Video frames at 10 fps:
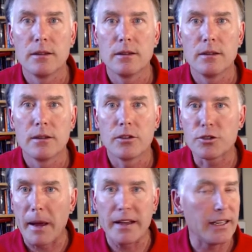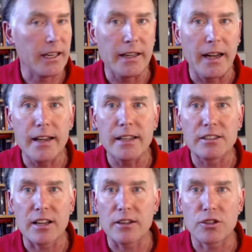There's many Canadians
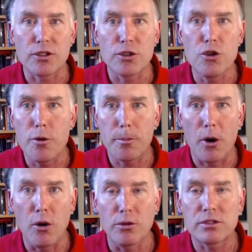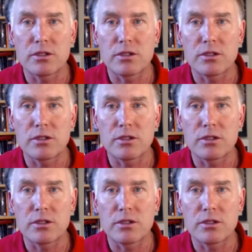out there who oppose